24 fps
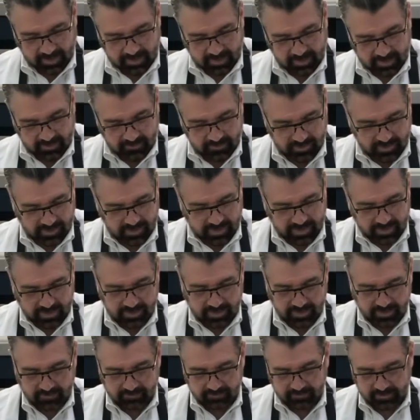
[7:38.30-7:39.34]
And we'll cut it
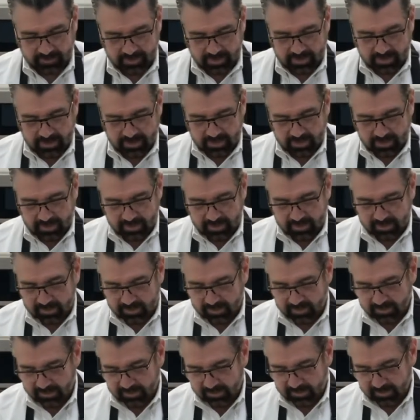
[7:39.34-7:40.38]
a
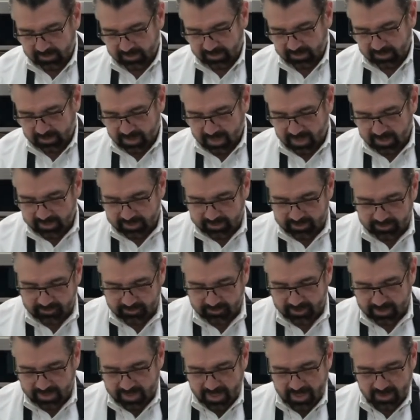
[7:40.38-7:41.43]

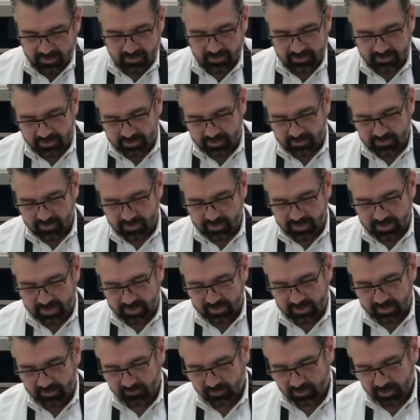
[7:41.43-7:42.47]
90-degree angle to it, and
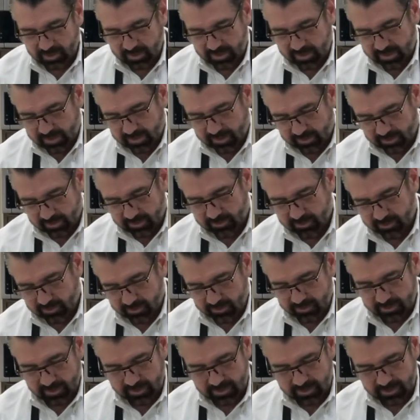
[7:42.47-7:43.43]
then we'll cut another.